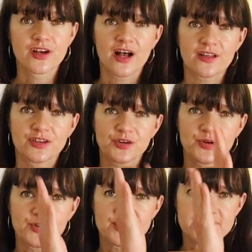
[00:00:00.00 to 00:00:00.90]
and the
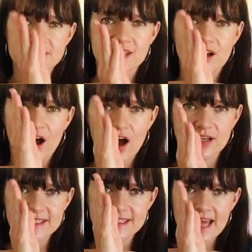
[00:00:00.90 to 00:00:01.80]
chords are
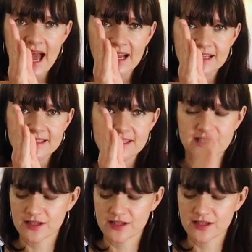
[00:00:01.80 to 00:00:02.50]
stacked.